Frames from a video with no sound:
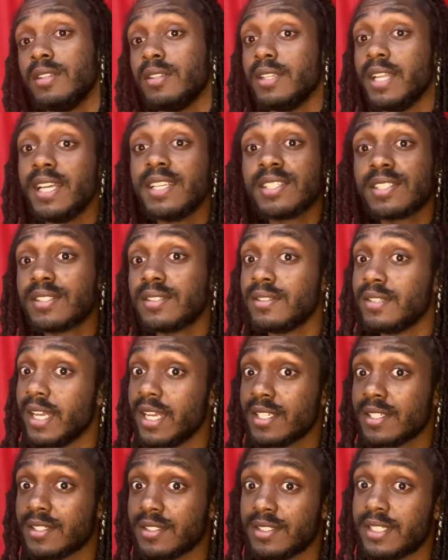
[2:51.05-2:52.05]
That's
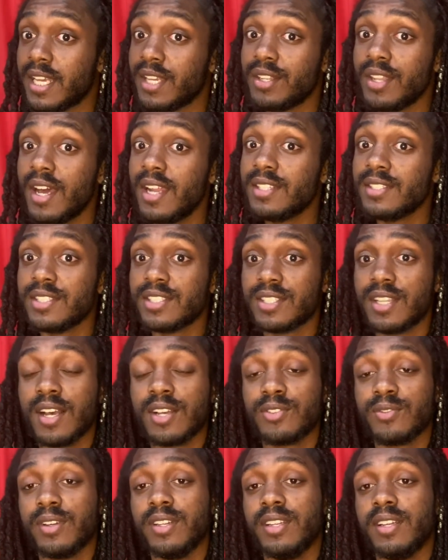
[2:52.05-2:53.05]
that's technology
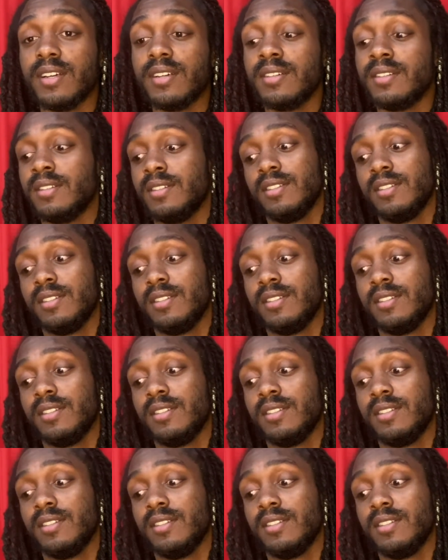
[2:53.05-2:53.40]
stocks right now.